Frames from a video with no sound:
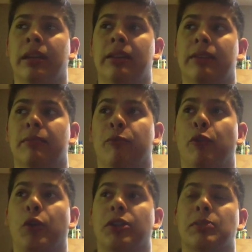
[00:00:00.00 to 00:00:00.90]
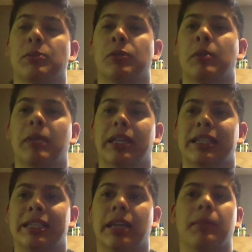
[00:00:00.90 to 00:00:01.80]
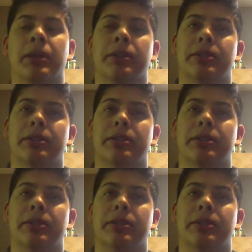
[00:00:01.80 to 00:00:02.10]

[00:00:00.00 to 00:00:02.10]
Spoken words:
and focus more on making the tank better.